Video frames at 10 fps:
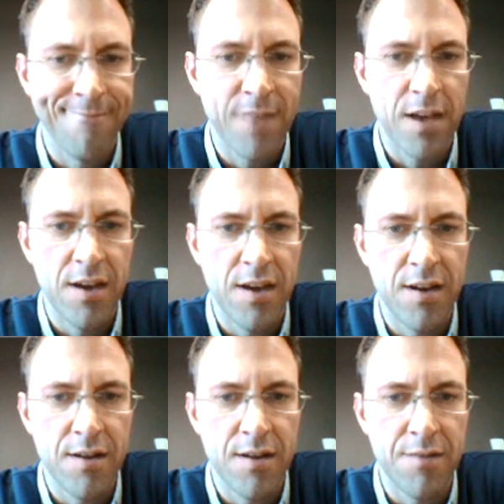
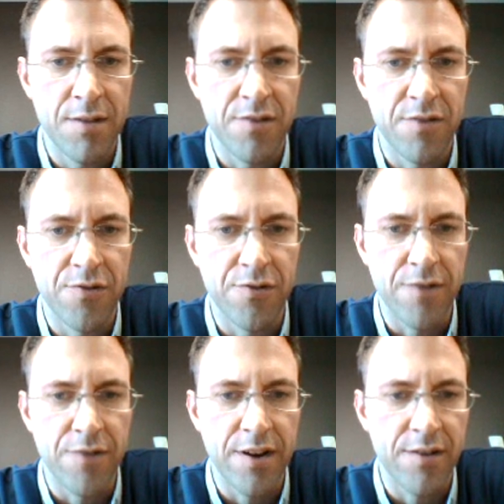And let's choose the
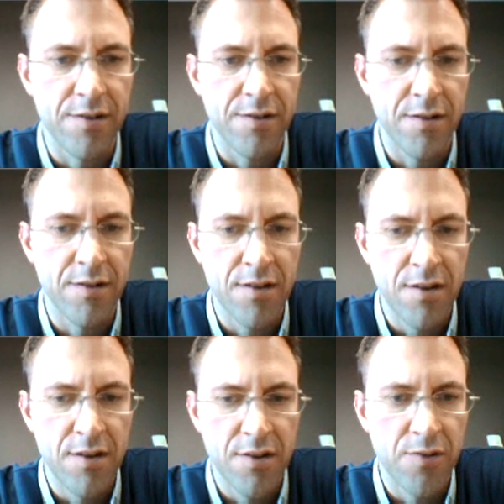right answer.
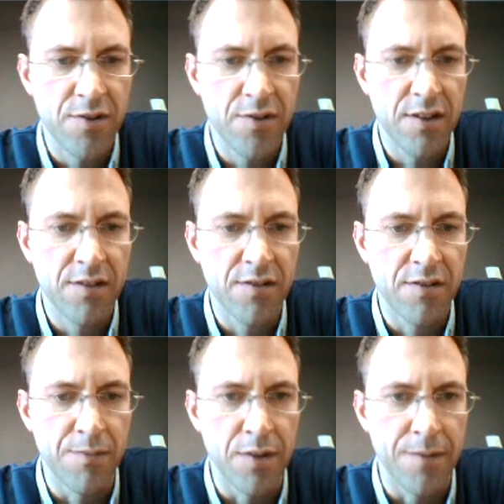So once I click
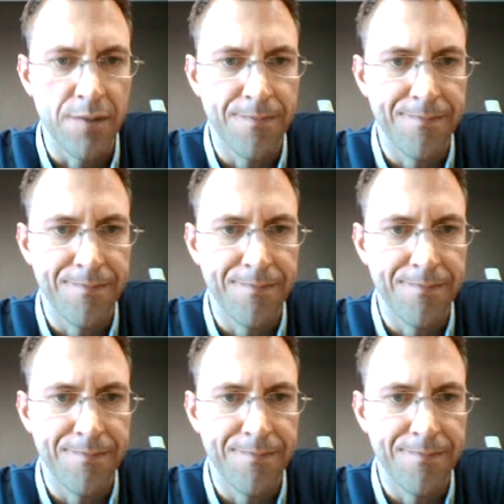submit,